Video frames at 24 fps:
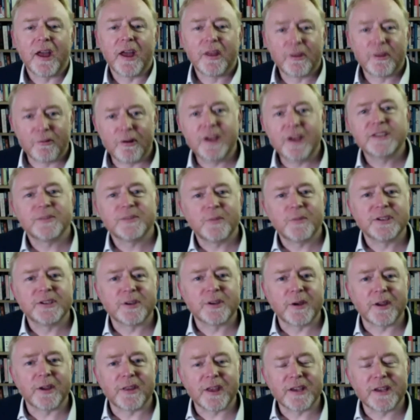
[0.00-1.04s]
the reason we're
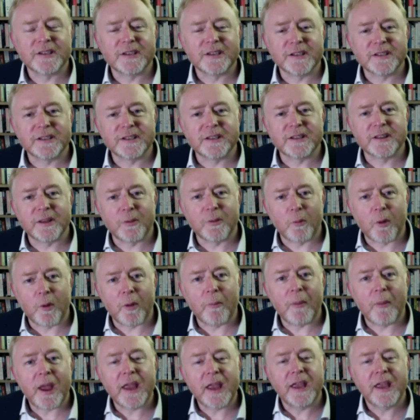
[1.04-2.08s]
doing this is that
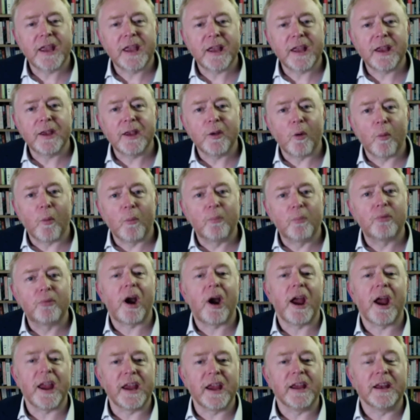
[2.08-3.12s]
we're making your
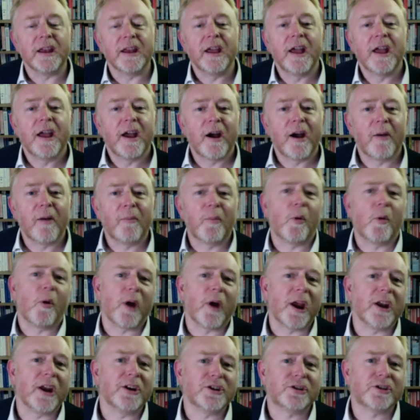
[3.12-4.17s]
brain a
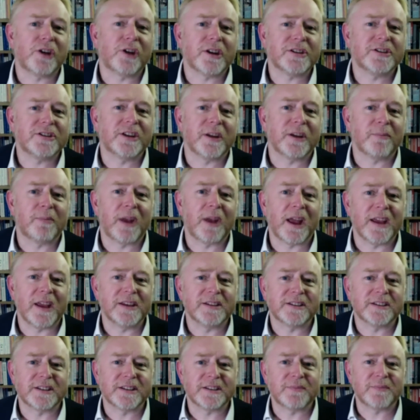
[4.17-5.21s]
more interesting
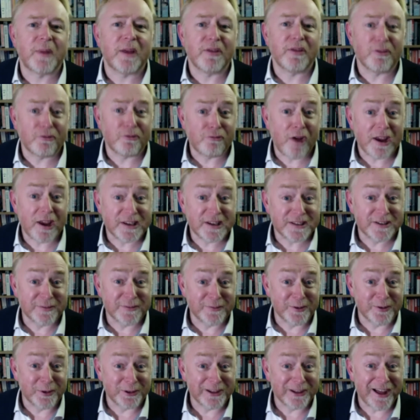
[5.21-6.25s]
place to spend the
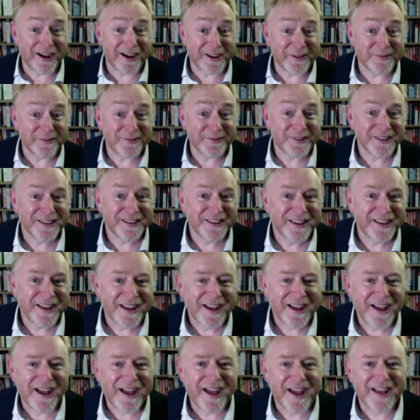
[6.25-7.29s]
rest of your life.
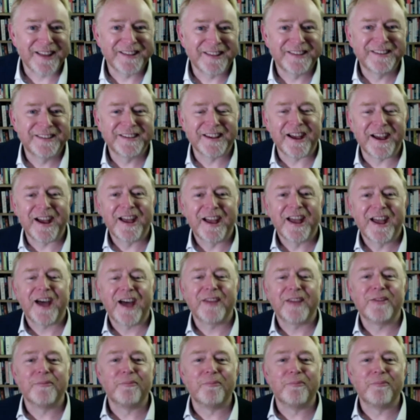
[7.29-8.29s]
And the